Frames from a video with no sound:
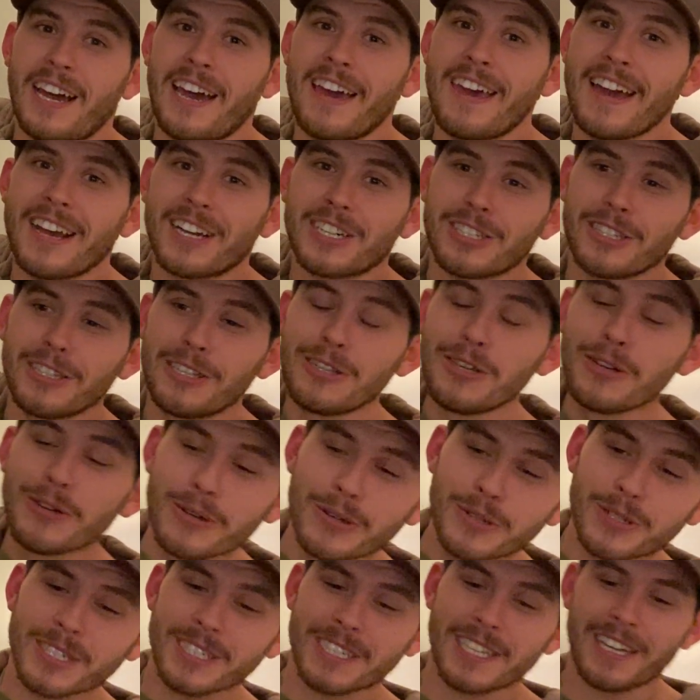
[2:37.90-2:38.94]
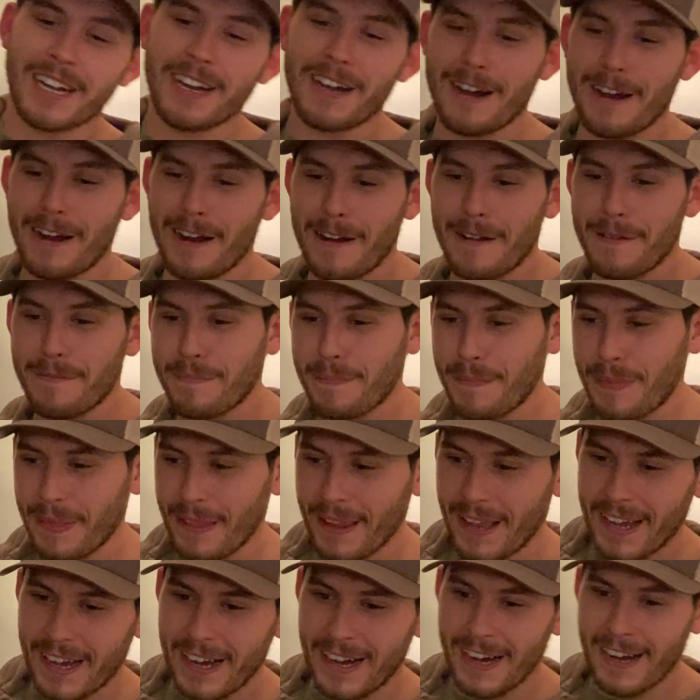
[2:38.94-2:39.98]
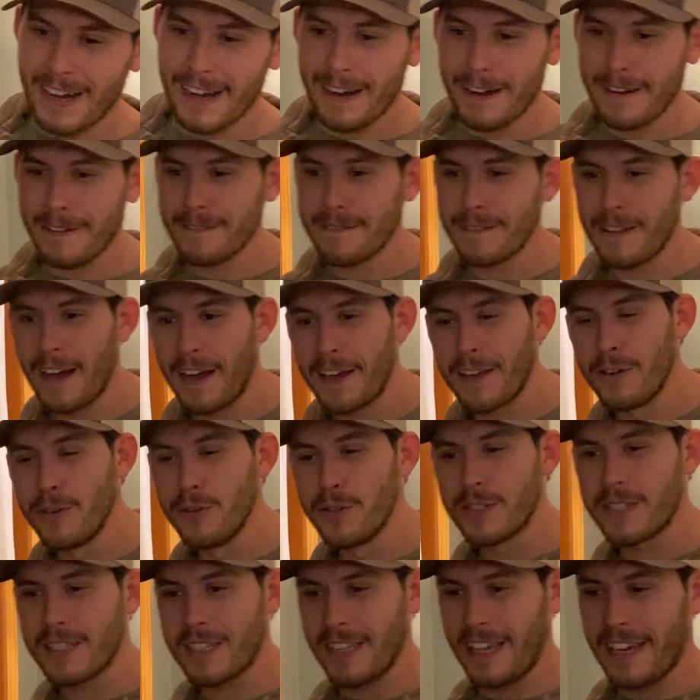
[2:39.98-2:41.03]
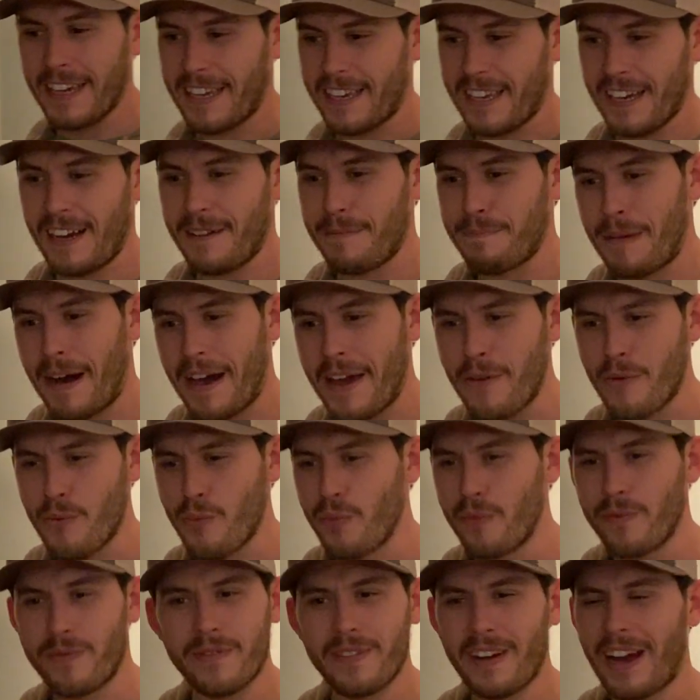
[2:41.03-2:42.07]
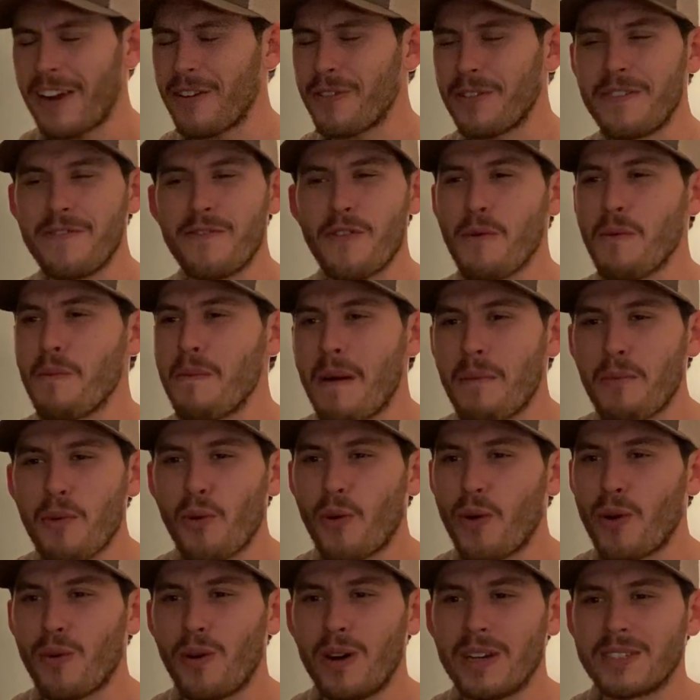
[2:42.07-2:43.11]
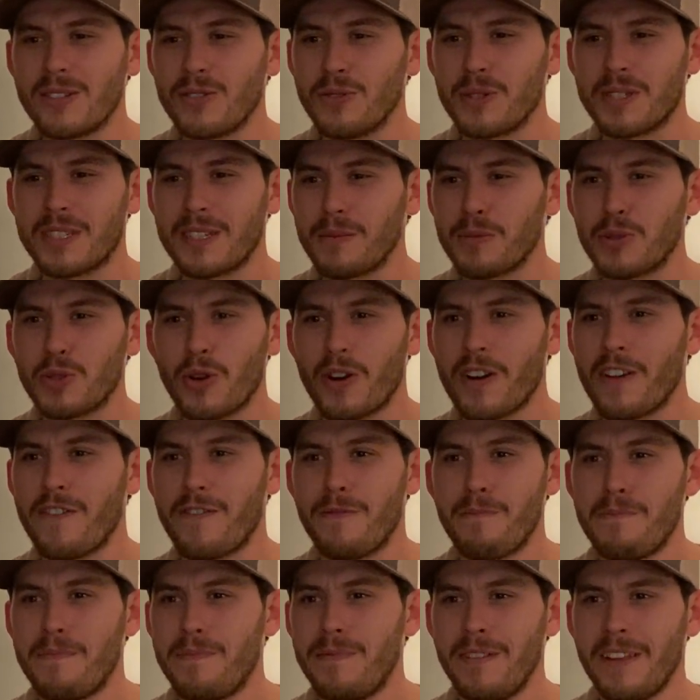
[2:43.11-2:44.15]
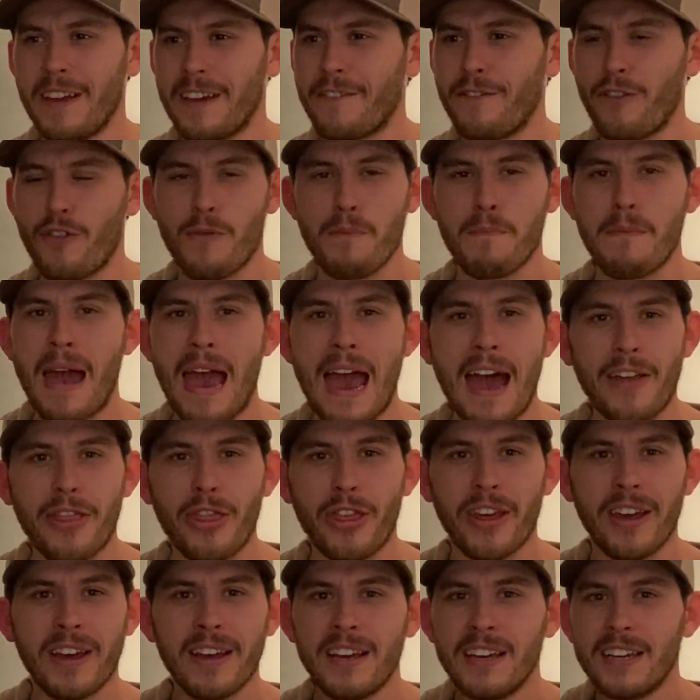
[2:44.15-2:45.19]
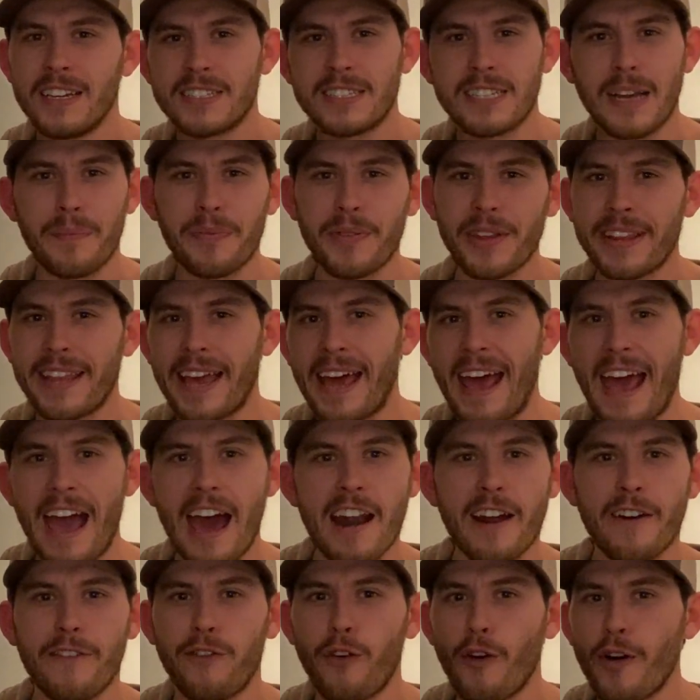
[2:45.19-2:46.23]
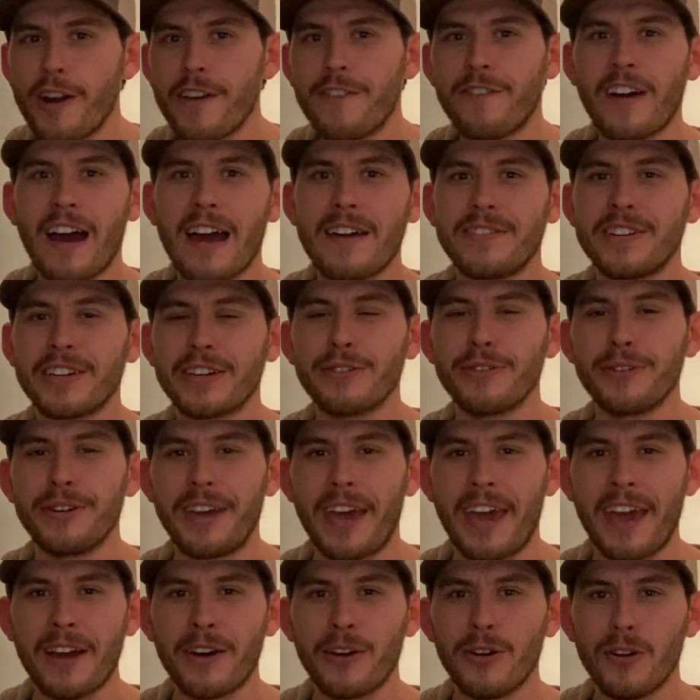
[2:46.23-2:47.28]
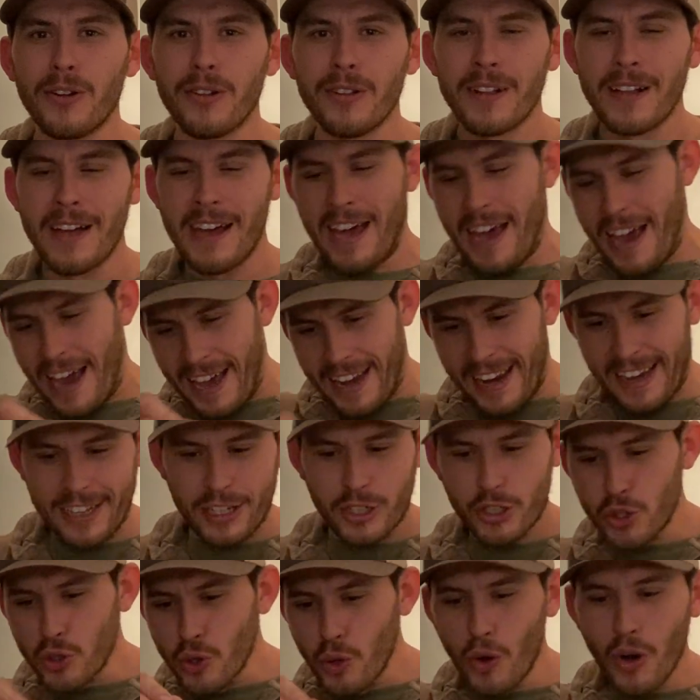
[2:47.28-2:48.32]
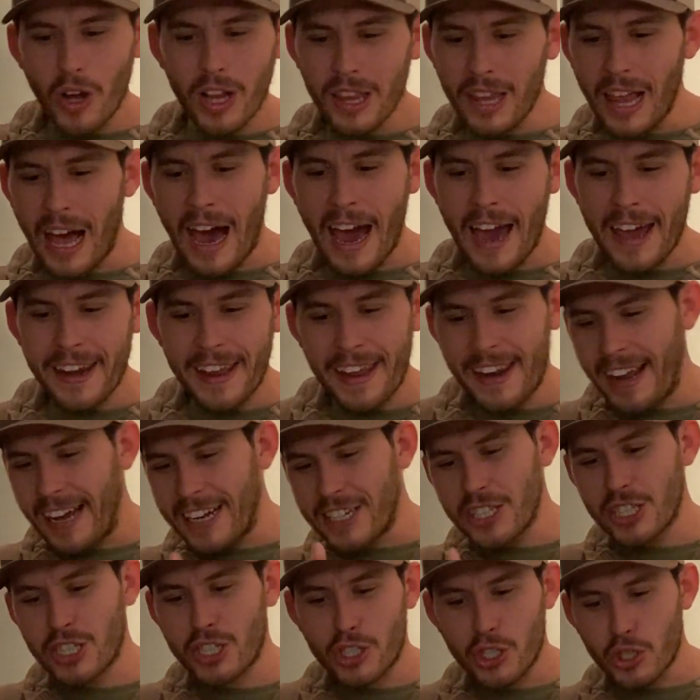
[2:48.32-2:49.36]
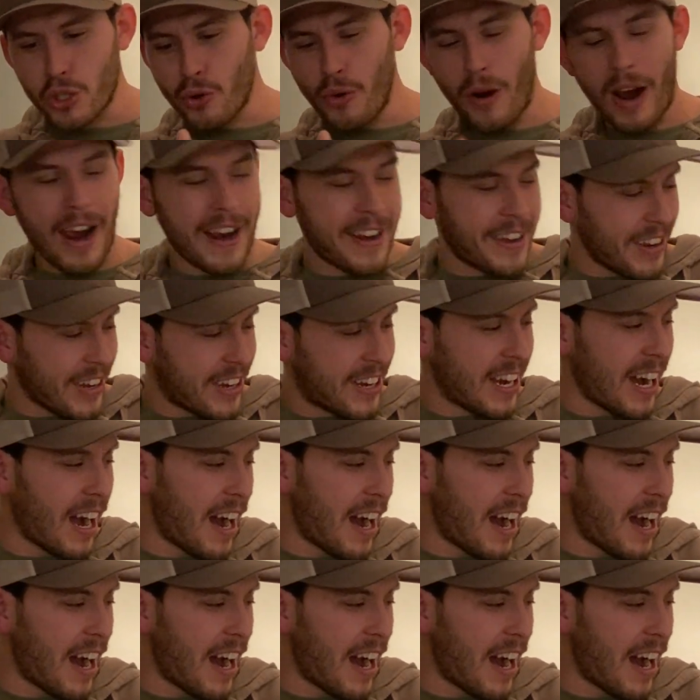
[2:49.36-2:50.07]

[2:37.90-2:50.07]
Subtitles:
I actually used. I used like I don't even remember what it was. It was some sort of like for math, something that had a 45-degree angle, and I drew a line and I just tried to